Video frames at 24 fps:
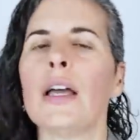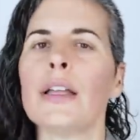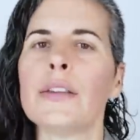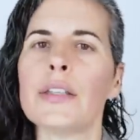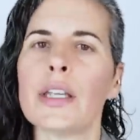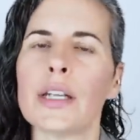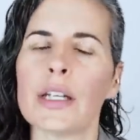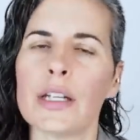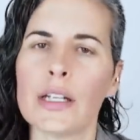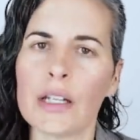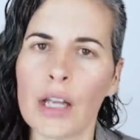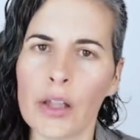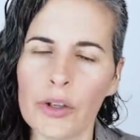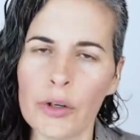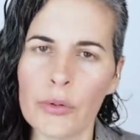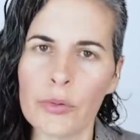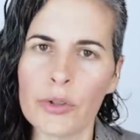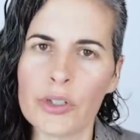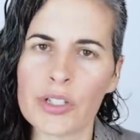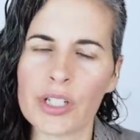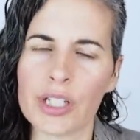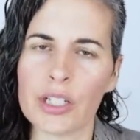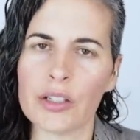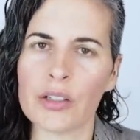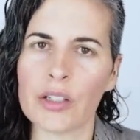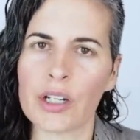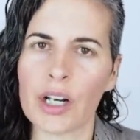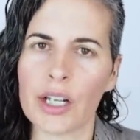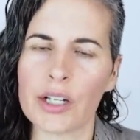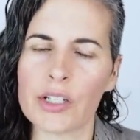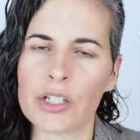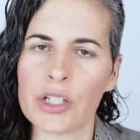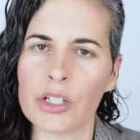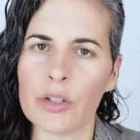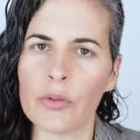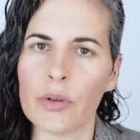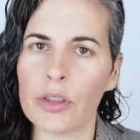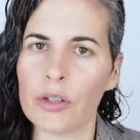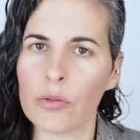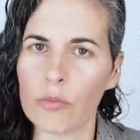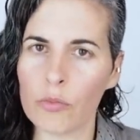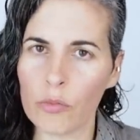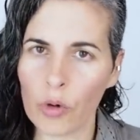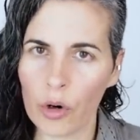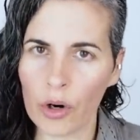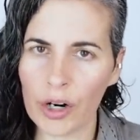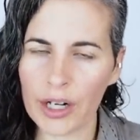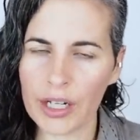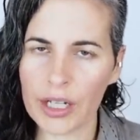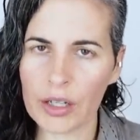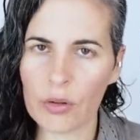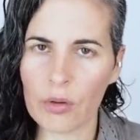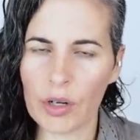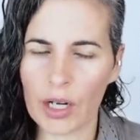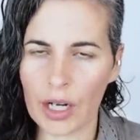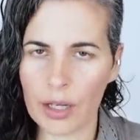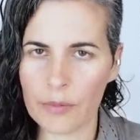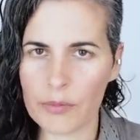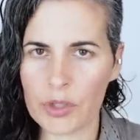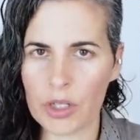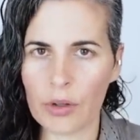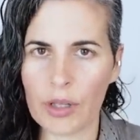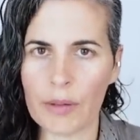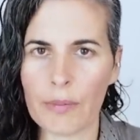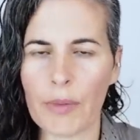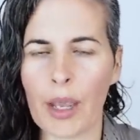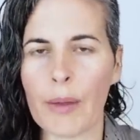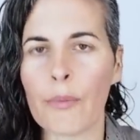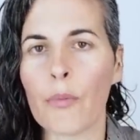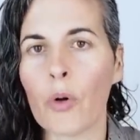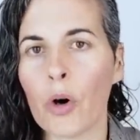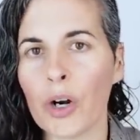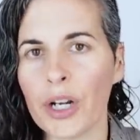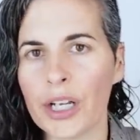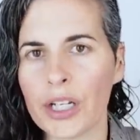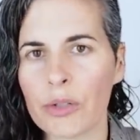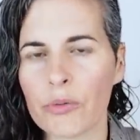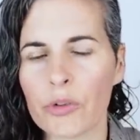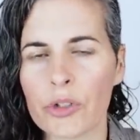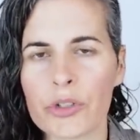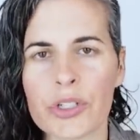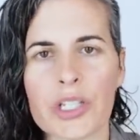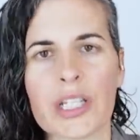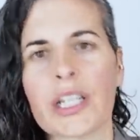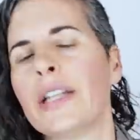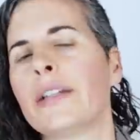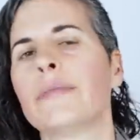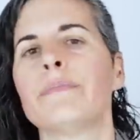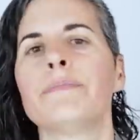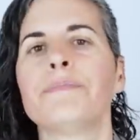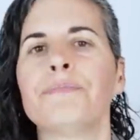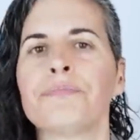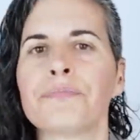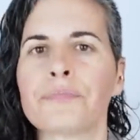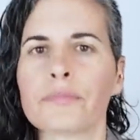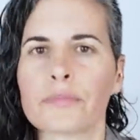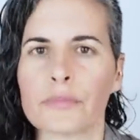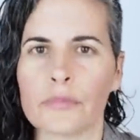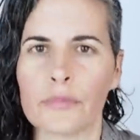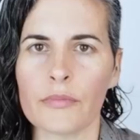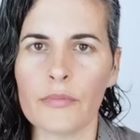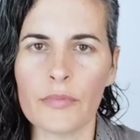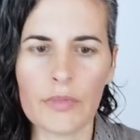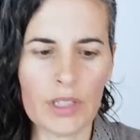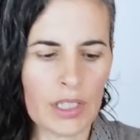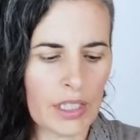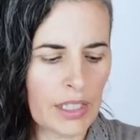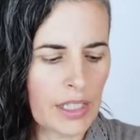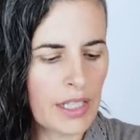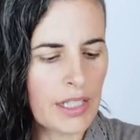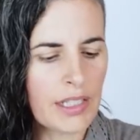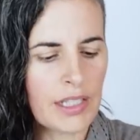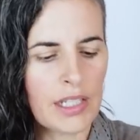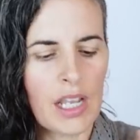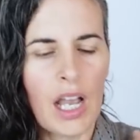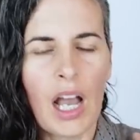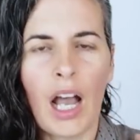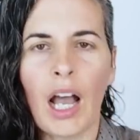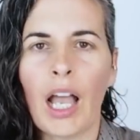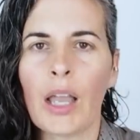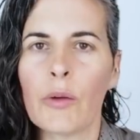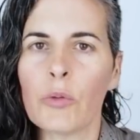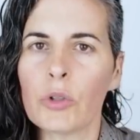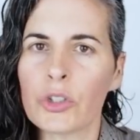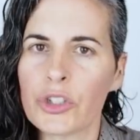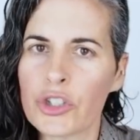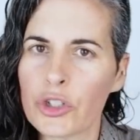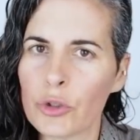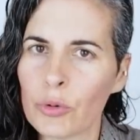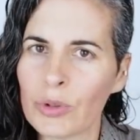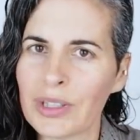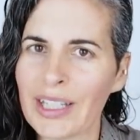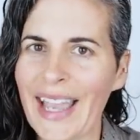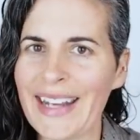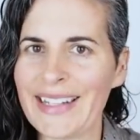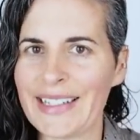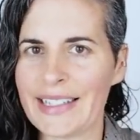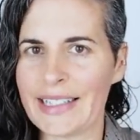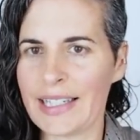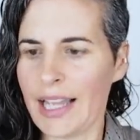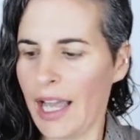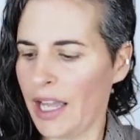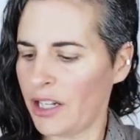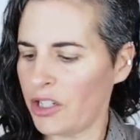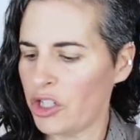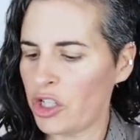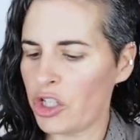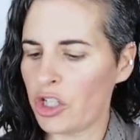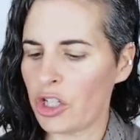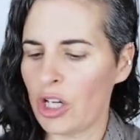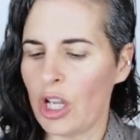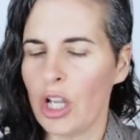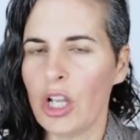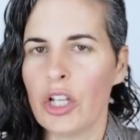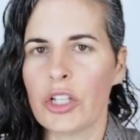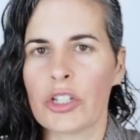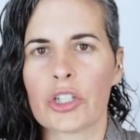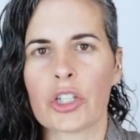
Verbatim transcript: And then another routine that I do in the morning when I'm doing my morning routine is I will do light touch.